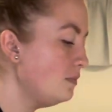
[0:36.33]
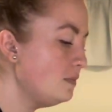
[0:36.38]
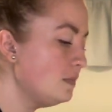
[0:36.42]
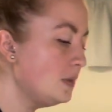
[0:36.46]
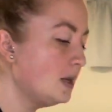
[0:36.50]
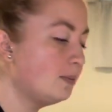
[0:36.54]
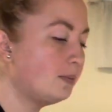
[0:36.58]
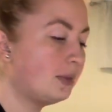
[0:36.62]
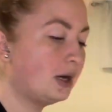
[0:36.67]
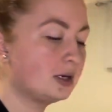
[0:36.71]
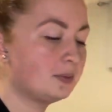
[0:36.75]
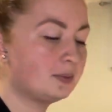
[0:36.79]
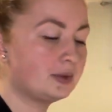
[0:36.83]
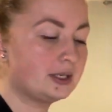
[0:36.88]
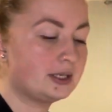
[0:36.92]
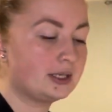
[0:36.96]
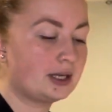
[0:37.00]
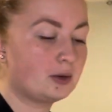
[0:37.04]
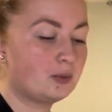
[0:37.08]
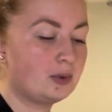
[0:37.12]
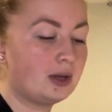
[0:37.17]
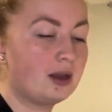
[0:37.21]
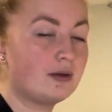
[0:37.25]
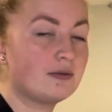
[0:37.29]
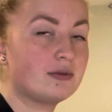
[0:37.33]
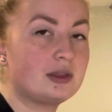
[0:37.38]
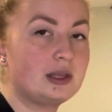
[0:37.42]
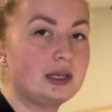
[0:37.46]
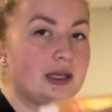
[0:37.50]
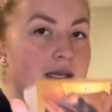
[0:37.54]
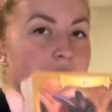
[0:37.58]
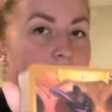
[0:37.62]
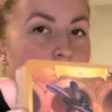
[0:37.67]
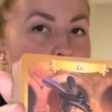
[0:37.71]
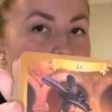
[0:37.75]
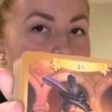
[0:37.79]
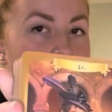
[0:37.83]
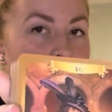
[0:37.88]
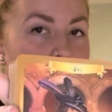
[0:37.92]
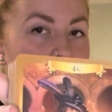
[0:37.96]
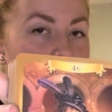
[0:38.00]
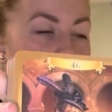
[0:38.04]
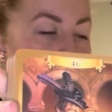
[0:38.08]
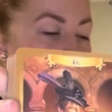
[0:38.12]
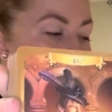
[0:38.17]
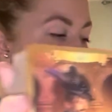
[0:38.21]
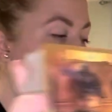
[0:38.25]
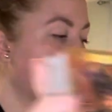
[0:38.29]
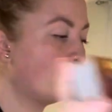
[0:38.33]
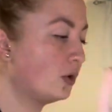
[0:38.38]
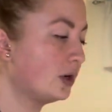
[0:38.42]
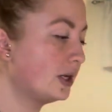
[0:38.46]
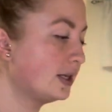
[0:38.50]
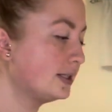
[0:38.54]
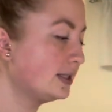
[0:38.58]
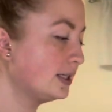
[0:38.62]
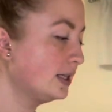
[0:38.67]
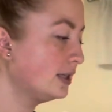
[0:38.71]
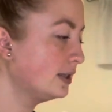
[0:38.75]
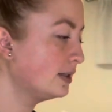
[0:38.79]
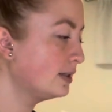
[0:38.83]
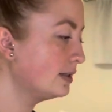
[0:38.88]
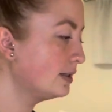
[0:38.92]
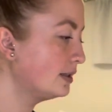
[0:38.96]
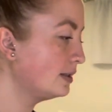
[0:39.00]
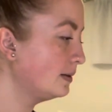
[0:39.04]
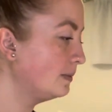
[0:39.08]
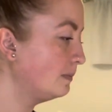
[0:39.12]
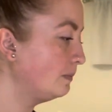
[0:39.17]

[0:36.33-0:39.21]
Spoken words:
Bottom of the deck, we have Thinking Man number 46.